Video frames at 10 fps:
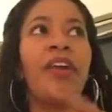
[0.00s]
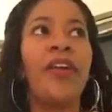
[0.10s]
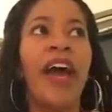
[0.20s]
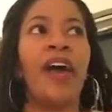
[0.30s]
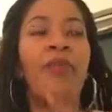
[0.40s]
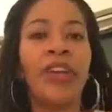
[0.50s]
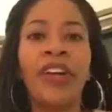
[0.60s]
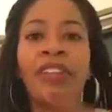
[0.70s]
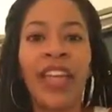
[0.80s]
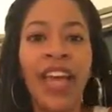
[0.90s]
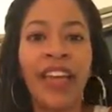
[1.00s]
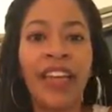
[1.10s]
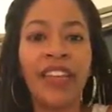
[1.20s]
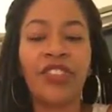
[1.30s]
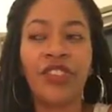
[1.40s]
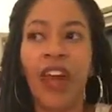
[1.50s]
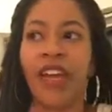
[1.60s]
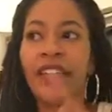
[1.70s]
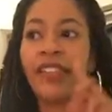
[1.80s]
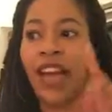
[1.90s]
now when you're dating,
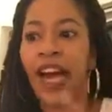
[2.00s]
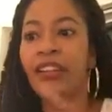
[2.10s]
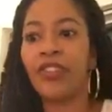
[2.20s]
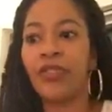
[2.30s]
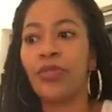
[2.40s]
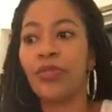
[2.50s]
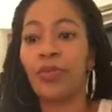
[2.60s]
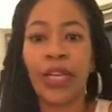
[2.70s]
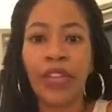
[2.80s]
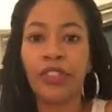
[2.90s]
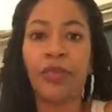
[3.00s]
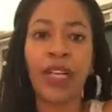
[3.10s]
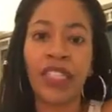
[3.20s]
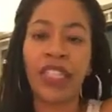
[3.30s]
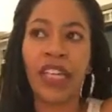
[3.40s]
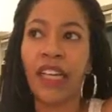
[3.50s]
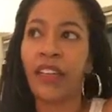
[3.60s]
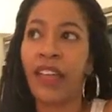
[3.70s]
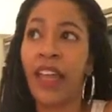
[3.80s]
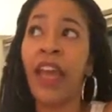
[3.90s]
trying not to read too much into
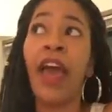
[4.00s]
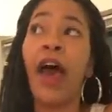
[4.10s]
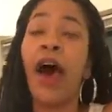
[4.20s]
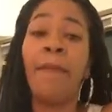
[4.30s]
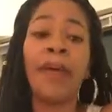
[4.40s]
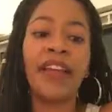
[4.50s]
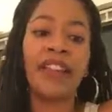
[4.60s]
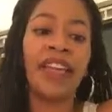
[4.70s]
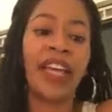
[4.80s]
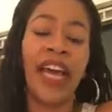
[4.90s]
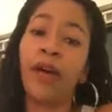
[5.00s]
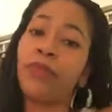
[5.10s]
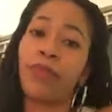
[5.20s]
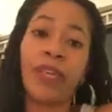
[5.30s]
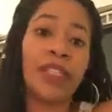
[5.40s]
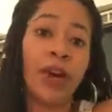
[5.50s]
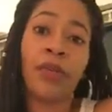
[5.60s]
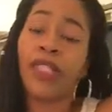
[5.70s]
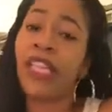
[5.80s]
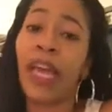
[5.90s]
anything. A big thing that helps me is
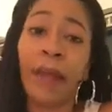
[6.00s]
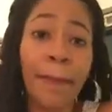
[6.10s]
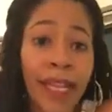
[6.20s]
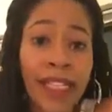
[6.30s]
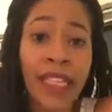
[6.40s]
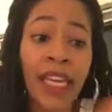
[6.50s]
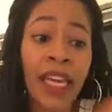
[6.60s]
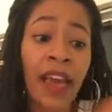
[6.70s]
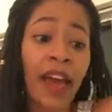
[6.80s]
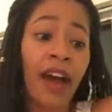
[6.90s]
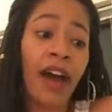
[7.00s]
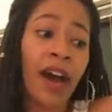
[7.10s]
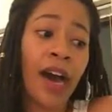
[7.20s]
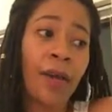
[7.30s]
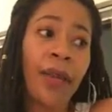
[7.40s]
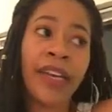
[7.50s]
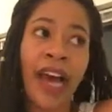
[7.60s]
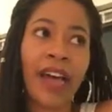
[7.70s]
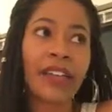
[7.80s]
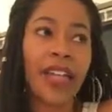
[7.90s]
always staying busy. And
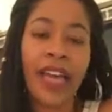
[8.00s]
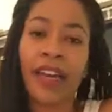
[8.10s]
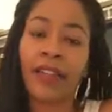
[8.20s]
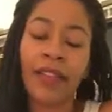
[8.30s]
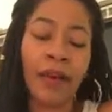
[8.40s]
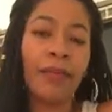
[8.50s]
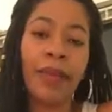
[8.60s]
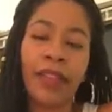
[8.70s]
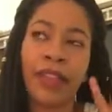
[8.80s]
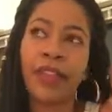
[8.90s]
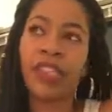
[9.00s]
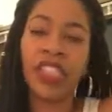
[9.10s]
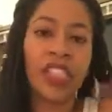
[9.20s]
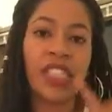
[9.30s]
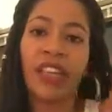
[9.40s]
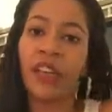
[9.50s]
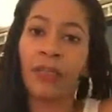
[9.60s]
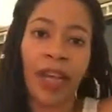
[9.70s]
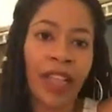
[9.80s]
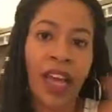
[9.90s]
not letting them be the just center
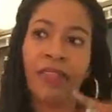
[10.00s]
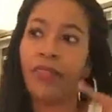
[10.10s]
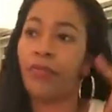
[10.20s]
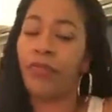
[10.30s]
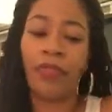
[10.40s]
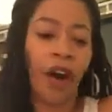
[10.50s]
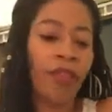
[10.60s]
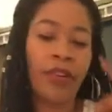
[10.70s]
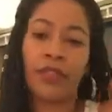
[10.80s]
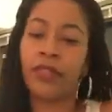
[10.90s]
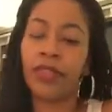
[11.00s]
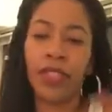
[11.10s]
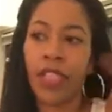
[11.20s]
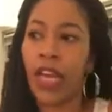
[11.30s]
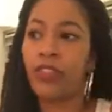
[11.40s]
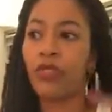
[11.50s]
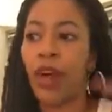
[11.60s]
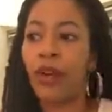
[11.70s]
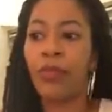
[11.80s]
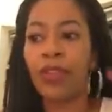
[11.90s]
of my life, the revolving schedule.
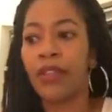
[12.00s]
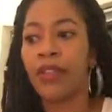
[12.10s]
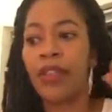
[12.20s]
I don't want